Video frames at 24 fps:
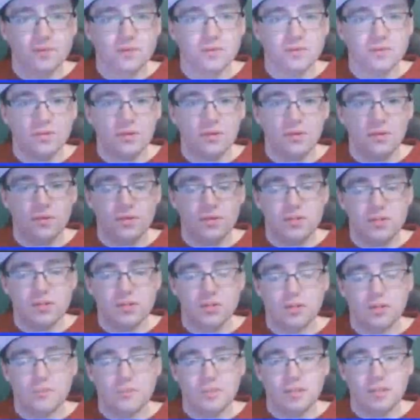So we should
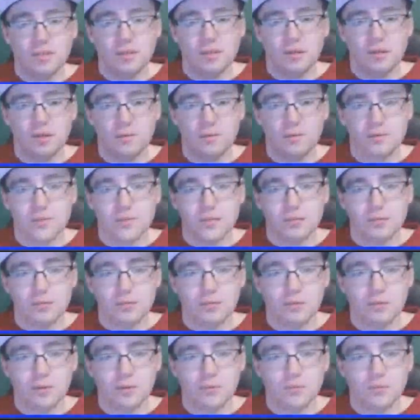not be, hopefully I
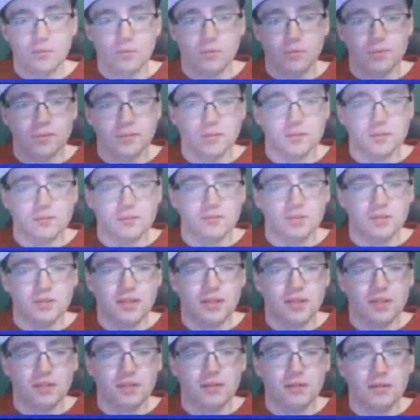will not be
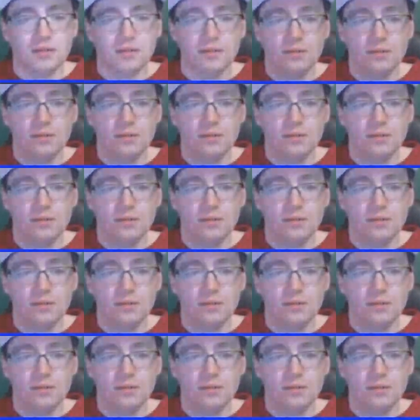eliminated.